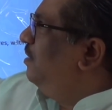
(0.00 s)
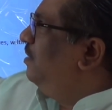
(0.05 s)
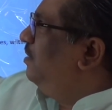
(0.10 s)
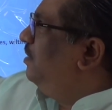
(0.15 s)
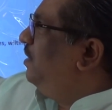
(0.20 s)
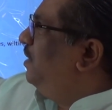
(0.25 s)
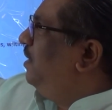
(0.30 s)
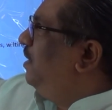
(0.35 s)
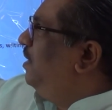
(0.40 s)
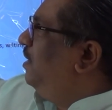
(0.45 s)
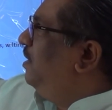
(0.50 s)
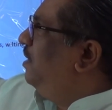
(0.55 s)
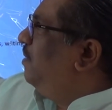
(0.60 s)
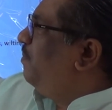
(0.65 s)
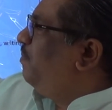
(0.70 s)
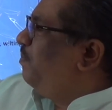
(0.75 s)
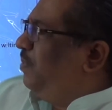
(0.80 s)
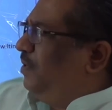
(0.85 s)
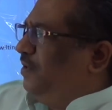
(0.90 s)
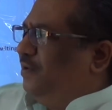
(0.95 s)

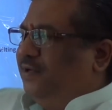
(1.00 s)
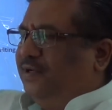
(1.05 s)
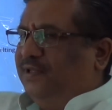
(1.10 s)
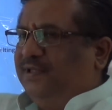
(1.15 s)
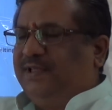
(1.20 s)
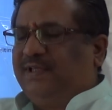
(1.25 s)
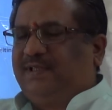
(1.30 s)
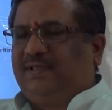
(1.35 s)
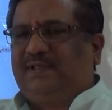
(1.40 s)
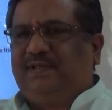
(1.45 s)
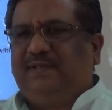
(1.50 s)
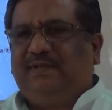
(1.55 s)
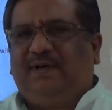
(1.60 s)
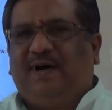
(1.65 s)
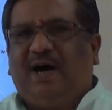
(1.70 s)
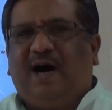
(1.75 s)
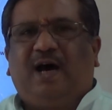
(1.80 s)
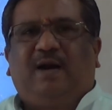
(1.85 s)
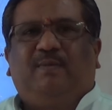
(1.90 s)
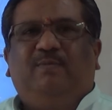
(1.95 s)
these
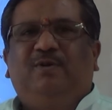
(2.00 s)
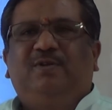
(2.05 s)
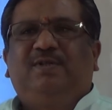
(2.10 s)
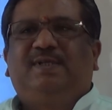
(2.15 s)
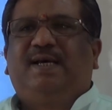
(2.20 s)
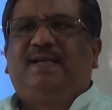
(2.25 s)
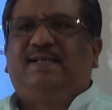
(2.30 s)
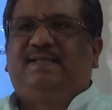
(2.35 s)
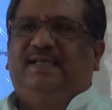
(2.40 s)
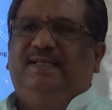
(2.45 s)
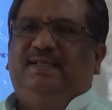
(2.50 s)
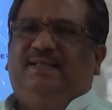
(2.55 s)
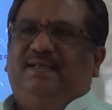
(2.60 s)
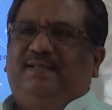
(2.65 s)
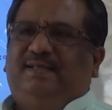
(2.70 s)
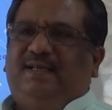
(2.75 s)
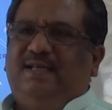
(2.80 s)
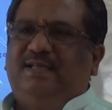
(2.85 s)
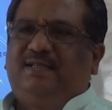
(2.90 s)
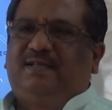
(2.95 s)
hormones are
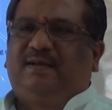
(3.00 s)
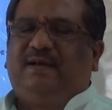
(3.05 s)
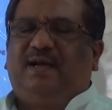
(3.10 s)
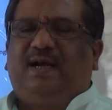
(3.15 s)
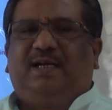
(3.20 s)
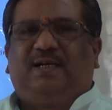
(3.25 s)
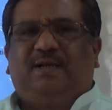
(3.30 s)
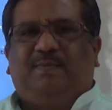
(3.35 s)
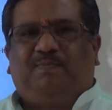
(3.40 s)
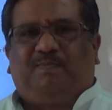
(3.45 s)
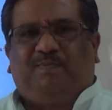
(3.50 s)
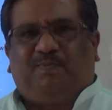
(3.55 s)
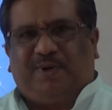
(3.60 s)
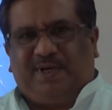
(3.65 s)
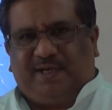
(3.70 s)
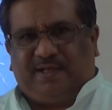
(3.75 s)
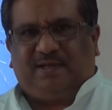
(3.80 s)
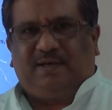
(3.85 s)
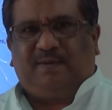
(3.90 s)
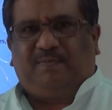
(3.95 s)
synthesized at a
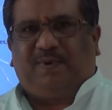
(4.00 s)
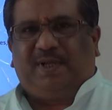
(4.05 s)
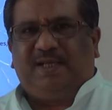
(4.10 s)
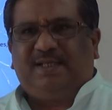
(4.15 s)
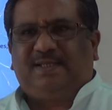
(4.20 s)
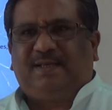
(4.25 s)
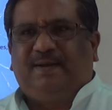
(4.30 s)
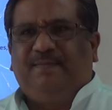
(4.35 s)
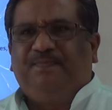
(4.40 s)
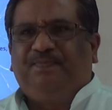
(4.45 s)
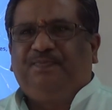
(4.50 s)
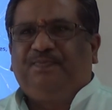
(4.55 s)
particular place